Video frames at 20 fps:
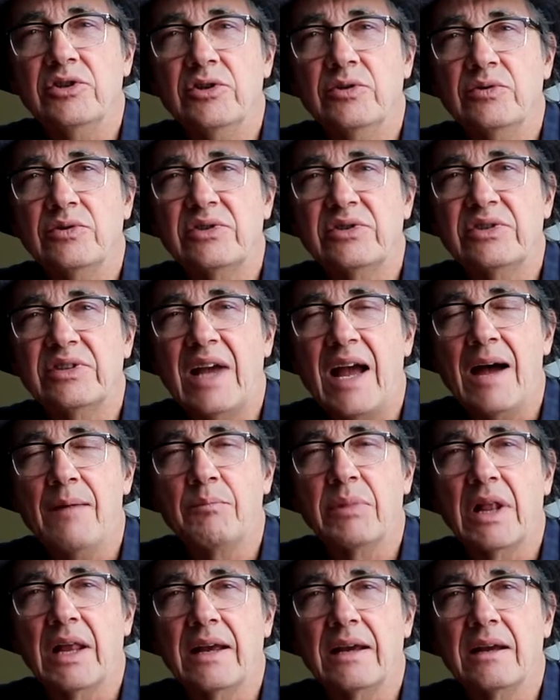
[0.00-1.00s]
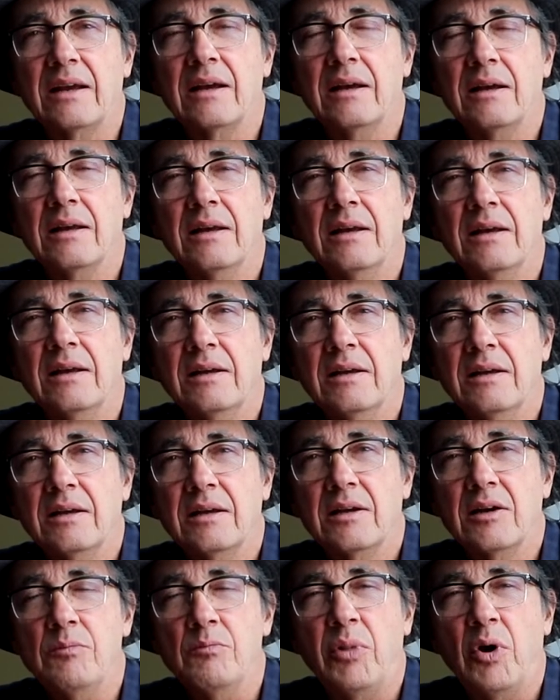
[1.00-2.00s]
use sap-like
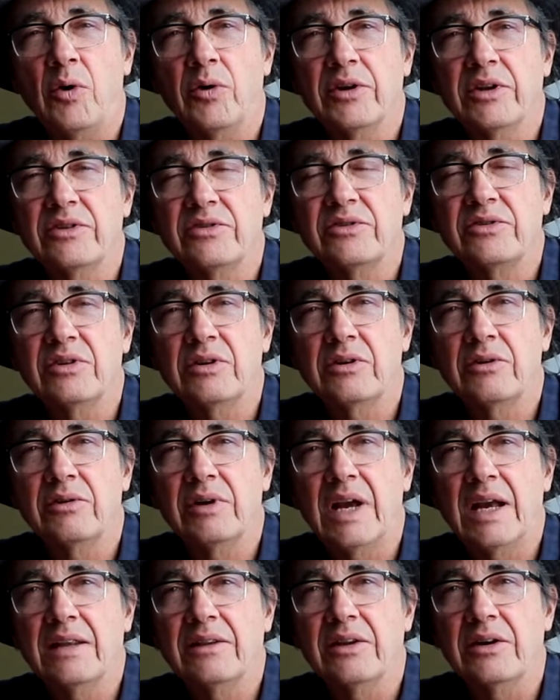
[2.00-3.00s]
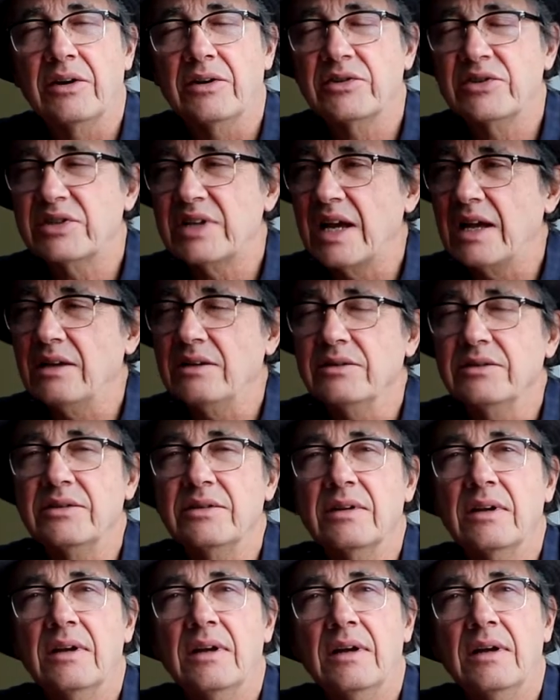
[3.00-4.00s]
components to create their cells.